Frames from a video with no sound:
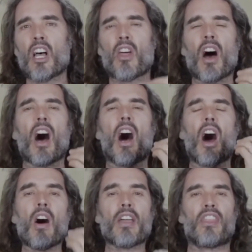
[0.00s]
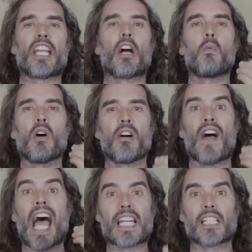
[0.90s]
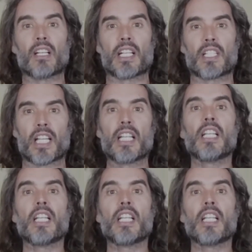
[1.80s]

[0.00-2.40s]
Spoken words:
that I think are worth analysing.